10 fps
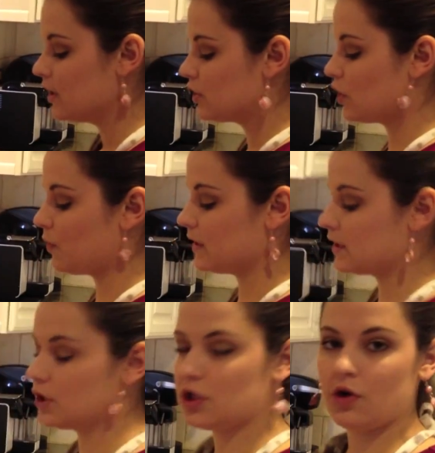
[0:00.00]
So once
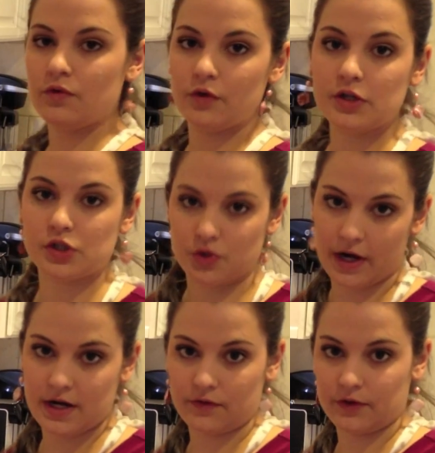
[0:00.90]
the tofu has
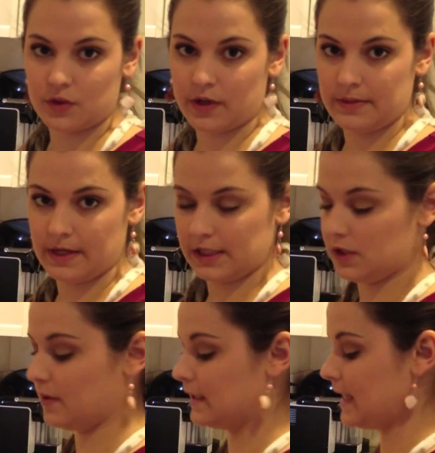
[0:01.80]
drained for 20 minutes,
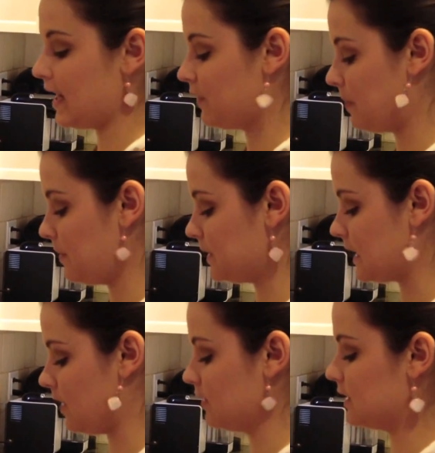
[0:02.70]
you want to take off the paper
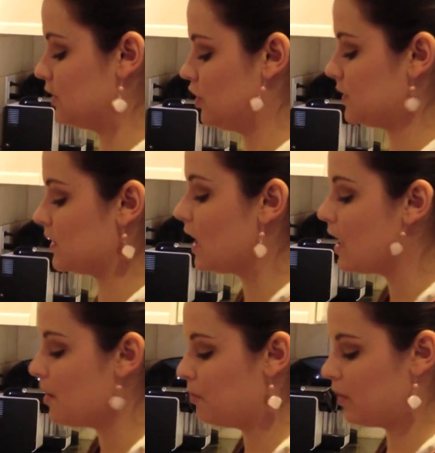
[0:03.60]
towels and just
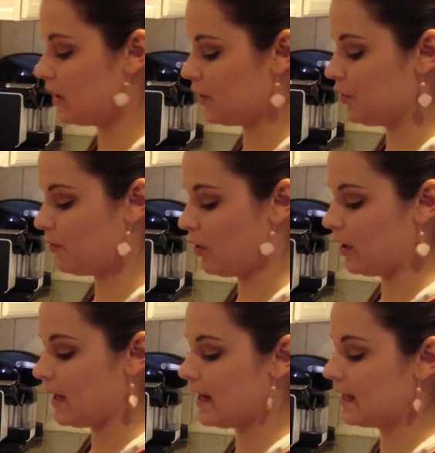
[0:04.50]
put it on your
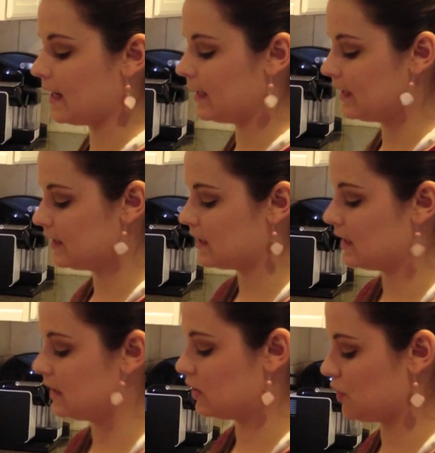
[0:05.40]
board and cut it into
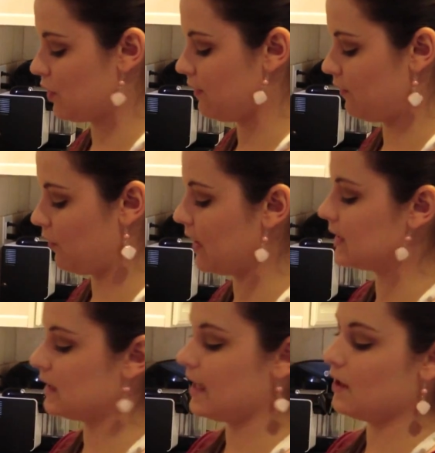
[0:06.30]
these sort of
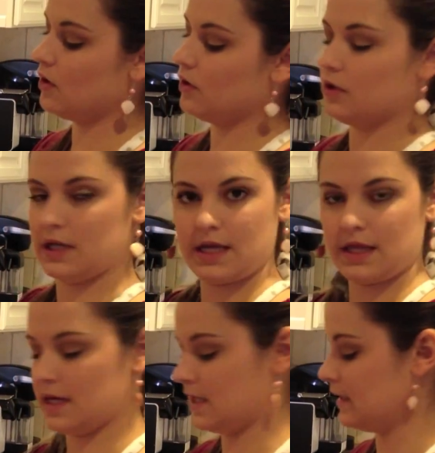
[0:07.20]
rectangle-looking
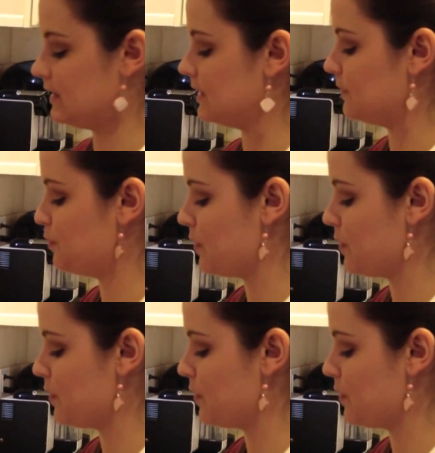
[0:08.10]
things.